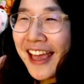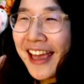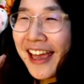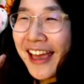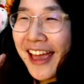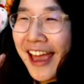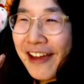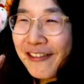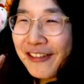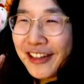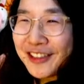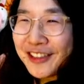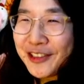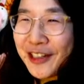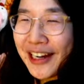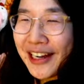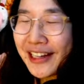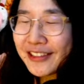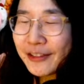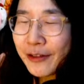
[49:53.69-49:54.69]
every
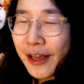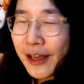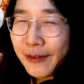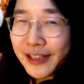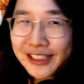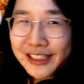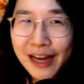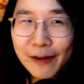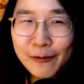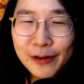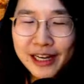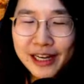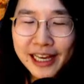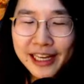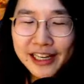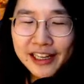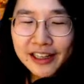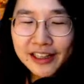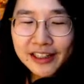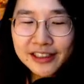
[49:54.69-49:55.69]
time when
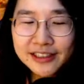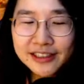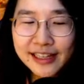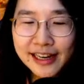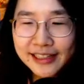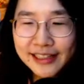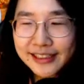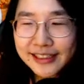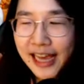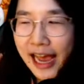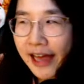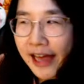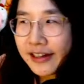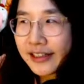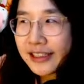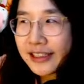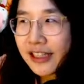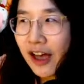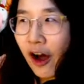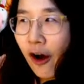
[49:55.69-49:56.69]
I select other
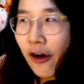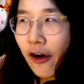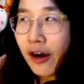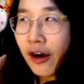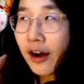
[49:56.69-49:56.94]
songs